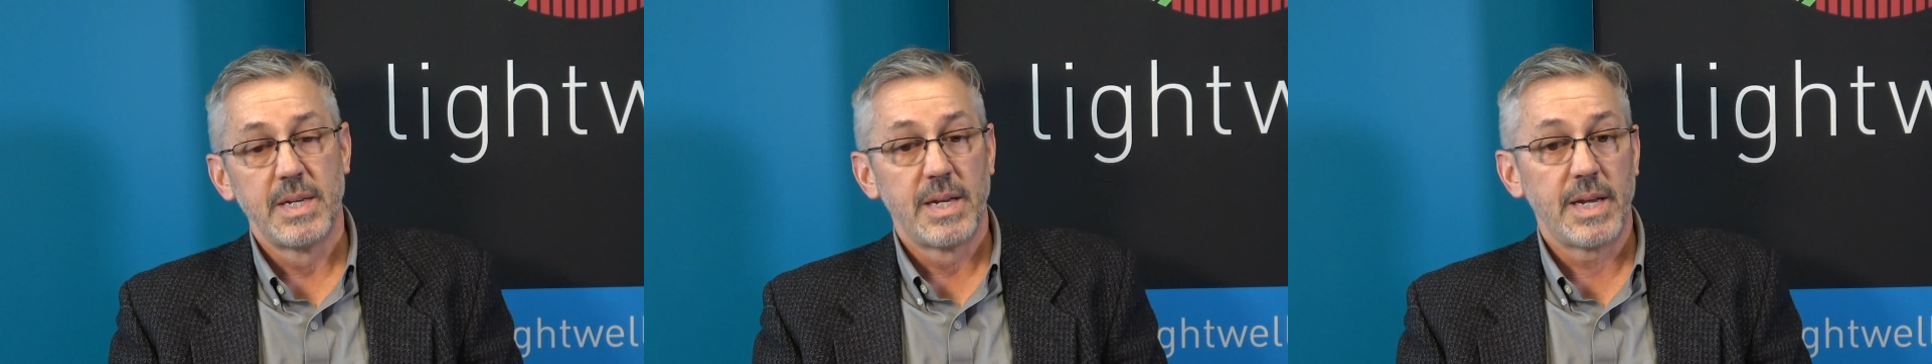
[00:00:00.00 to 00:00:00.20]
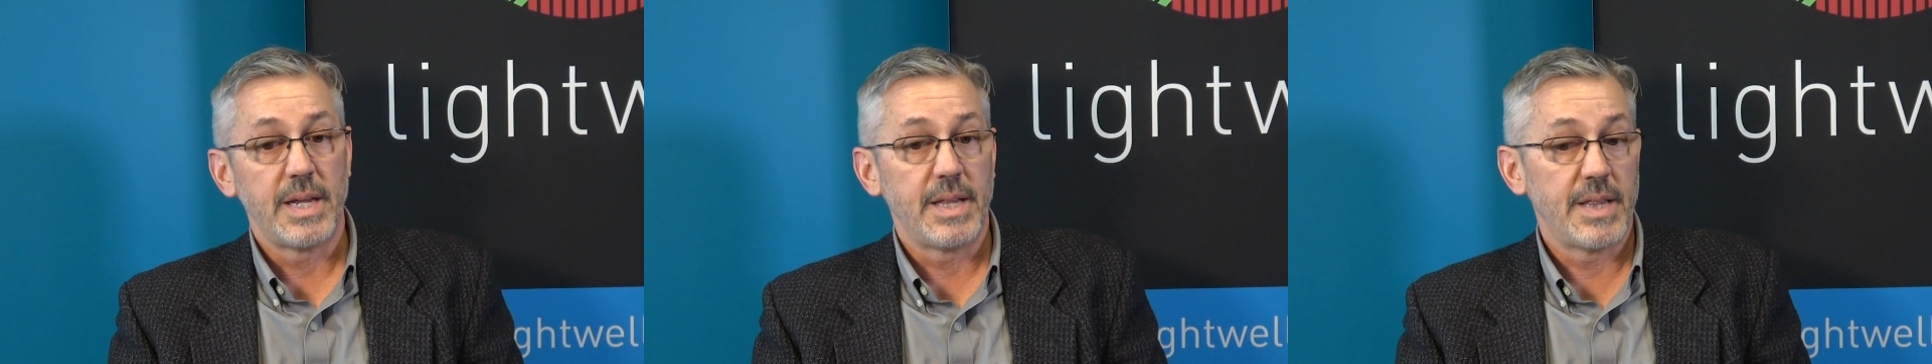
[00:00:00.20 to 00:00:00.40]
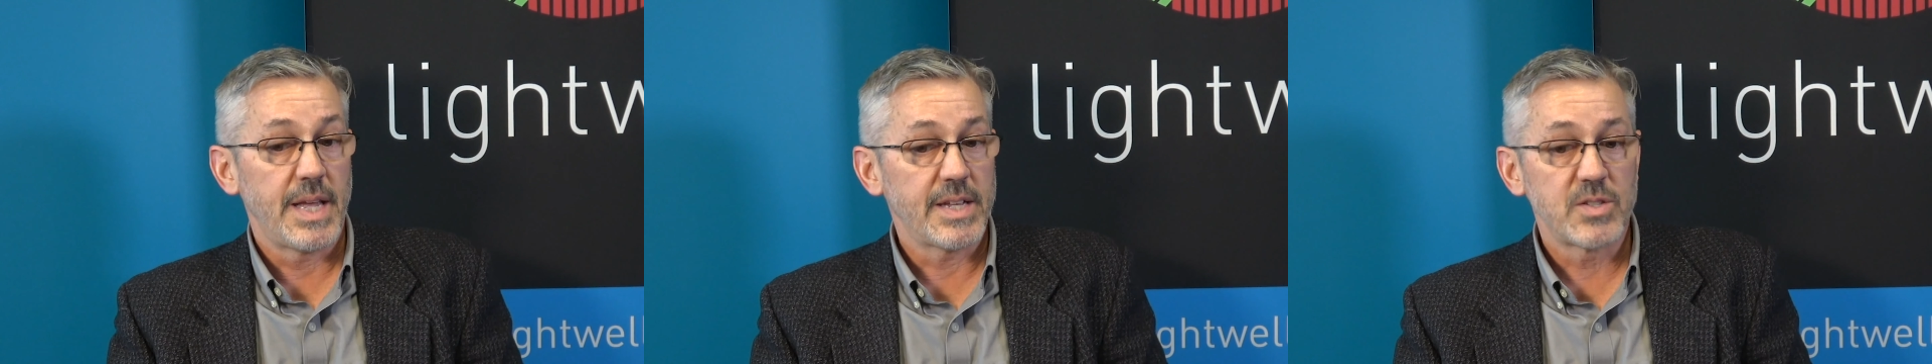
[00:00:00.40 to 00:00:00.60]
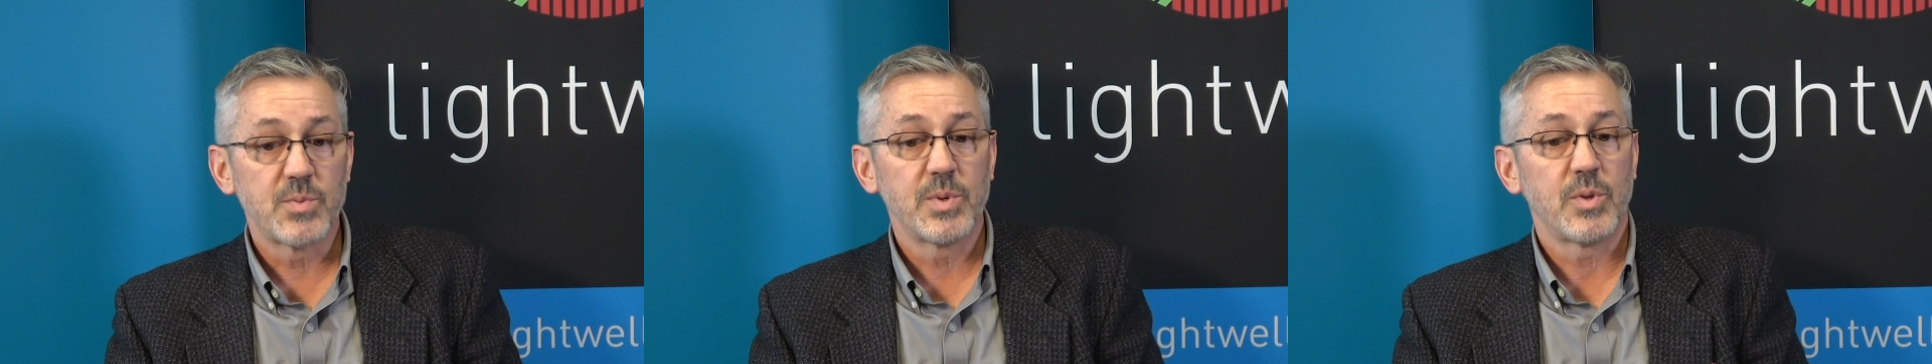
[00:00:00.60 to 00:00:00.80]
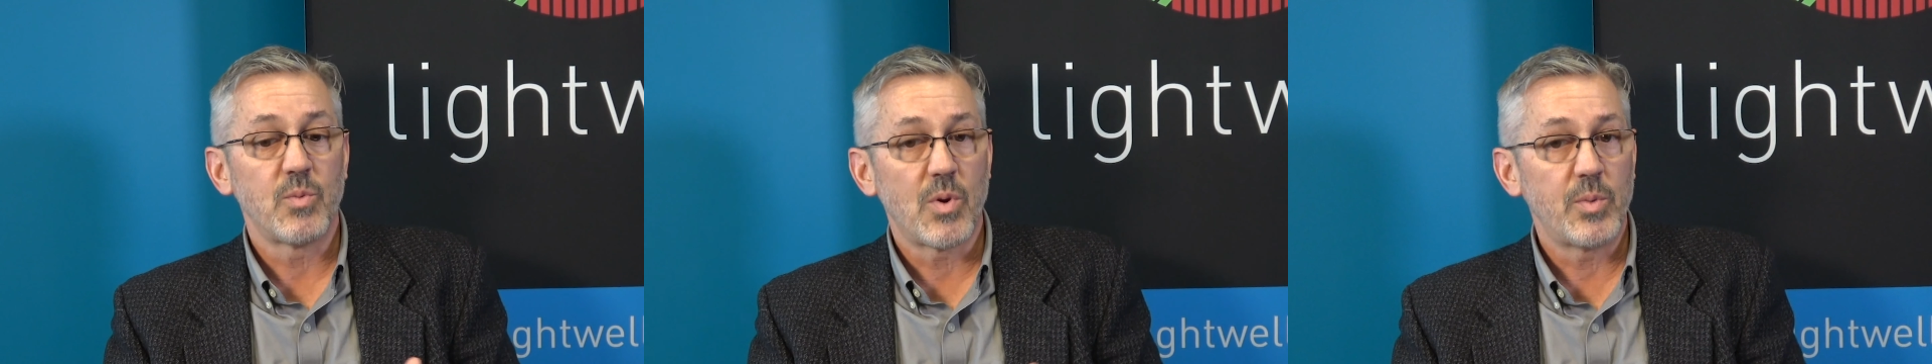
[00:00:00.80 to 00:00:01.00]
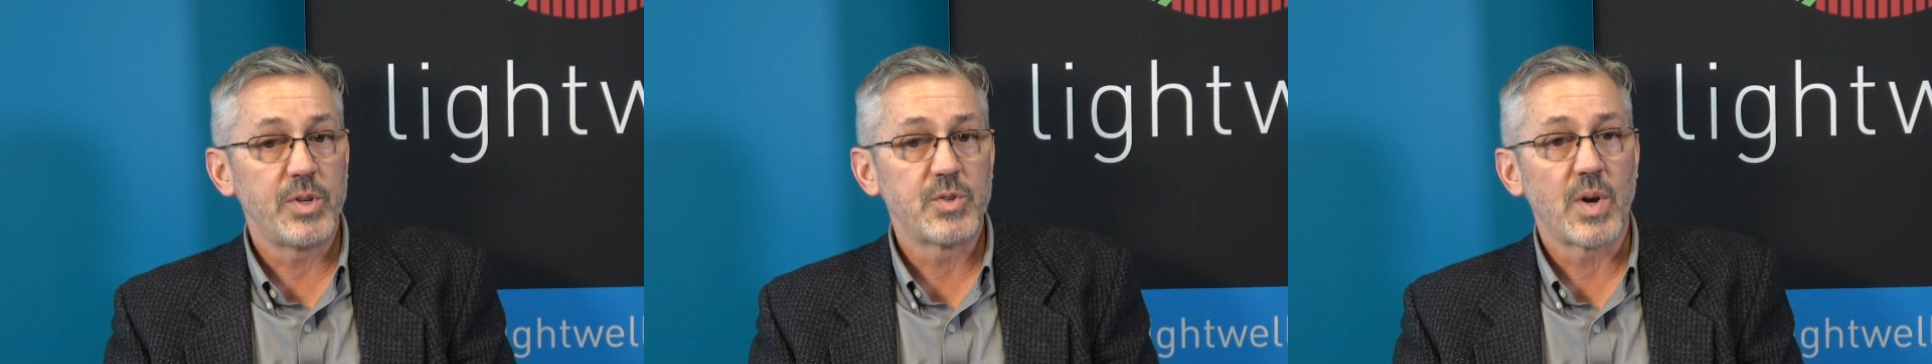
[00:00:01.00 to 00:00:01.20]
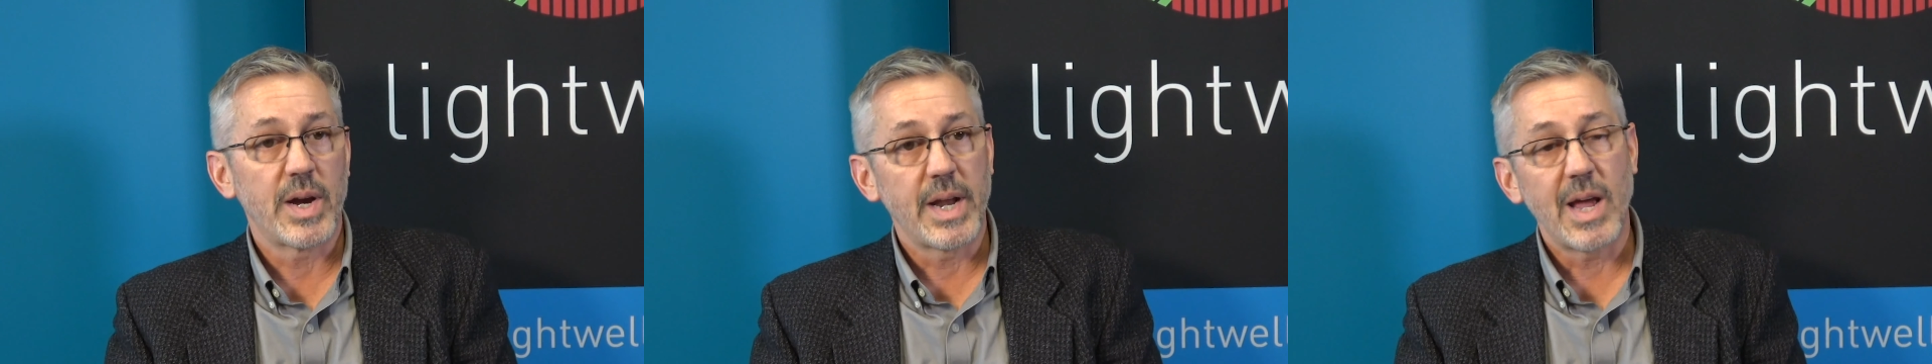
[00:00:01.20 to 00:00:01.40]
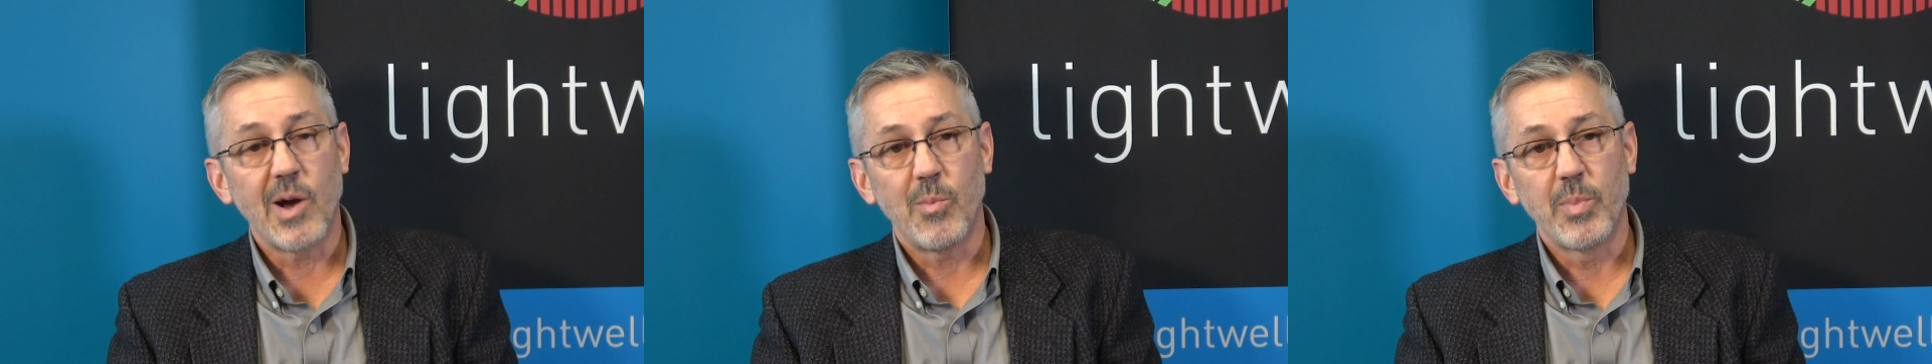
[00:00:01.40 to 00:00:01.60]
And that's really what we try
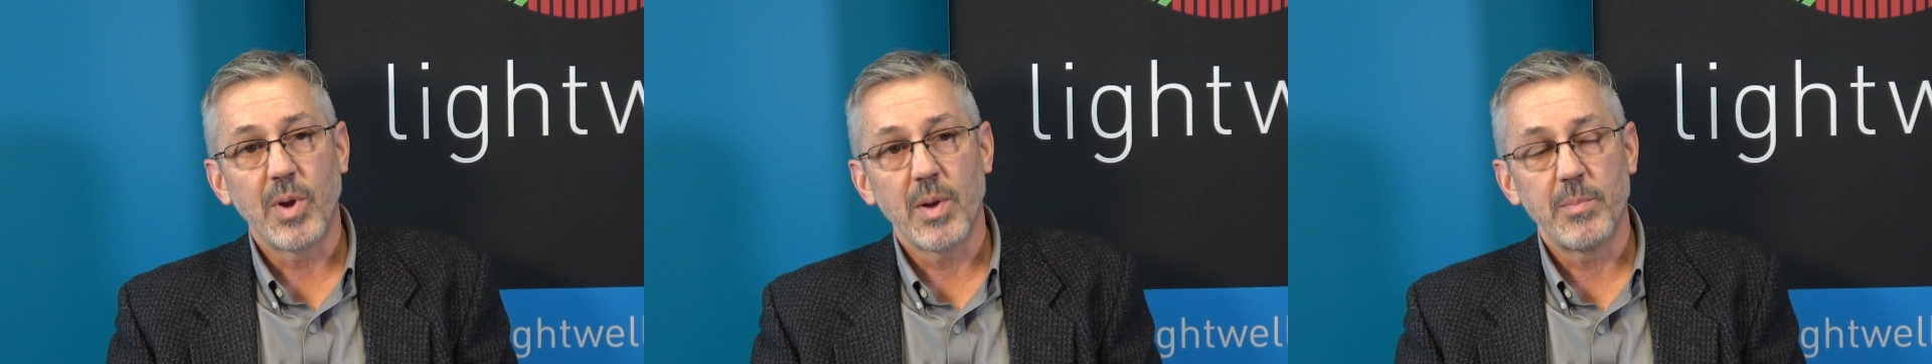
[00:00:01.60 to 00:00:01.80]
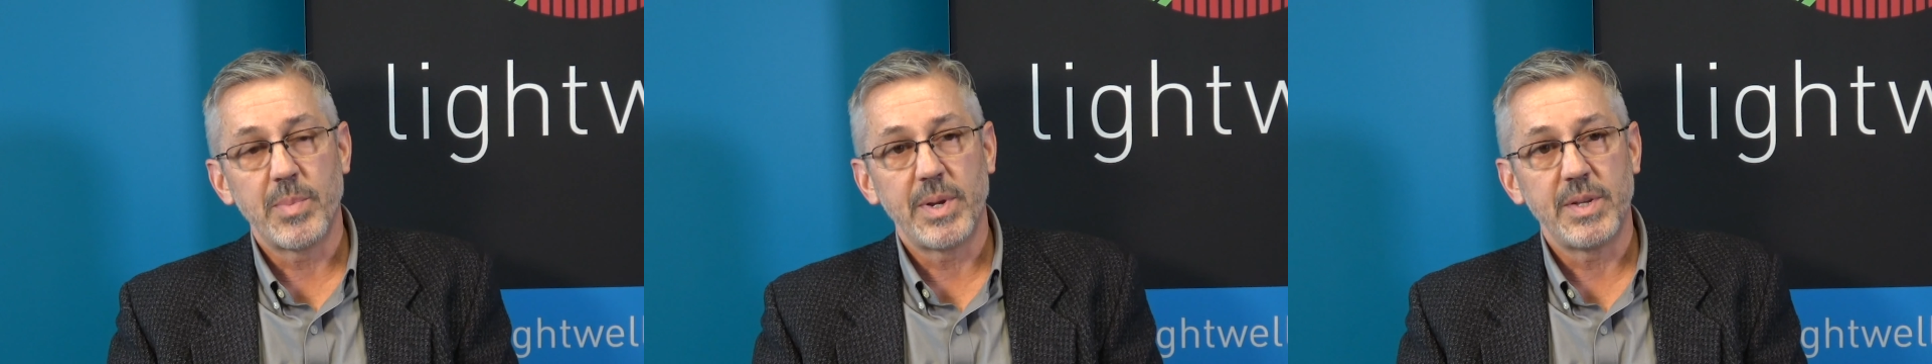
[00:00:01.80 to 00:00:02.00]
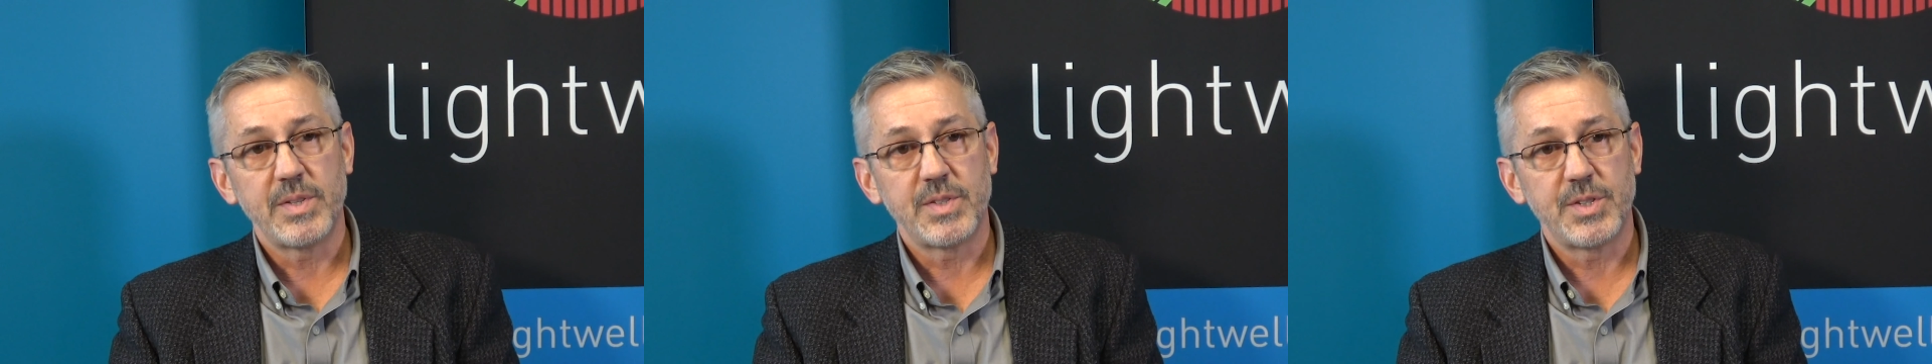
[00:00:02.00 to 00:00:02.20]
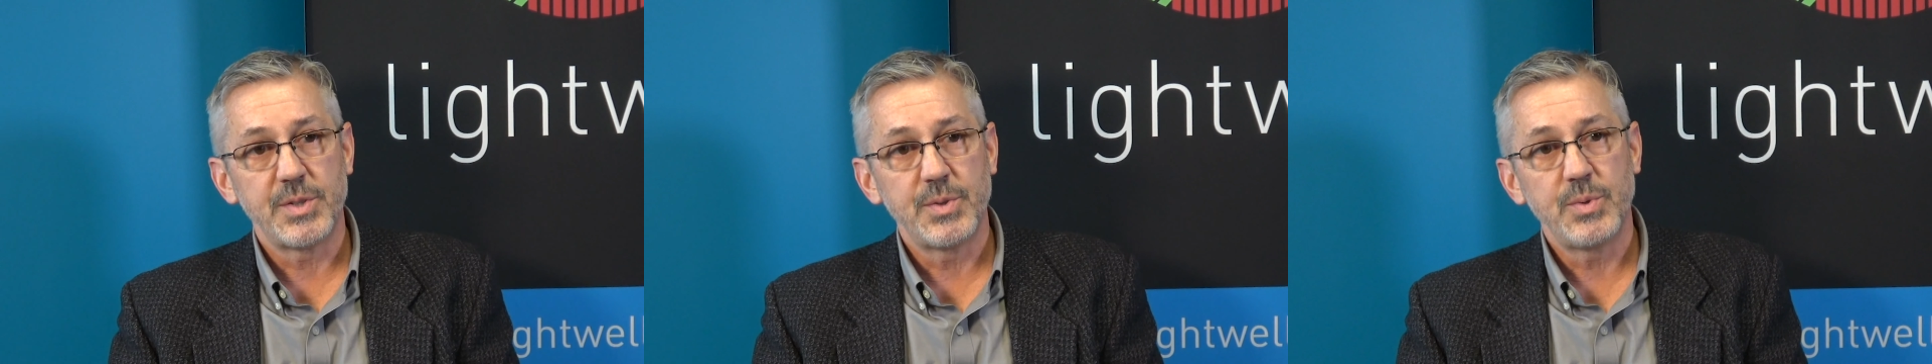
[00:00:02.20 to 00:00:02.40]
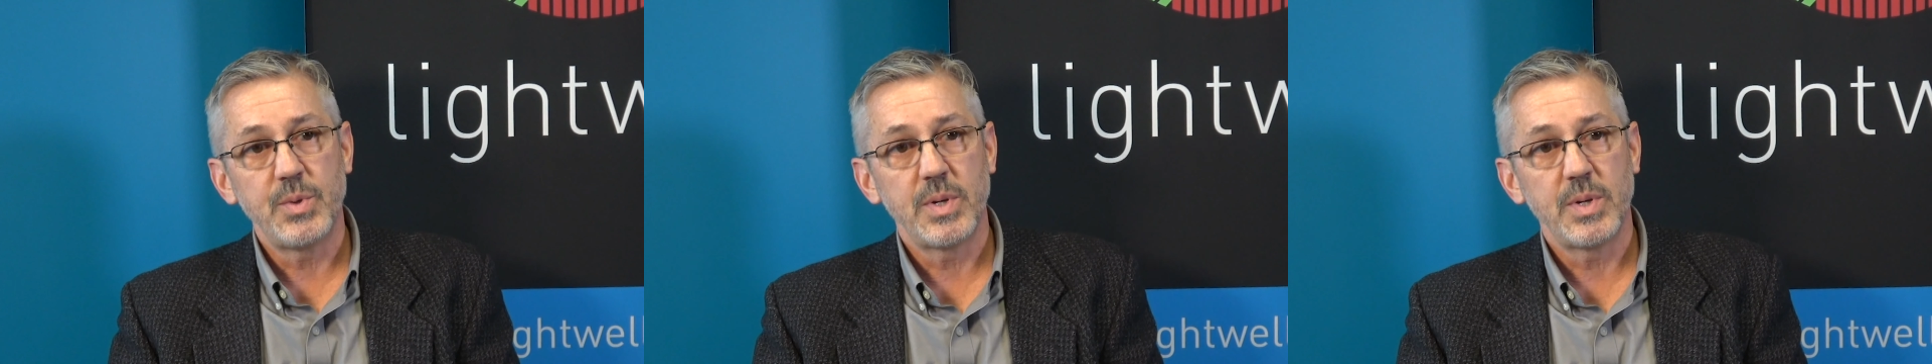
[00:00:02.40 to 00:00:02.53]
to help companies do.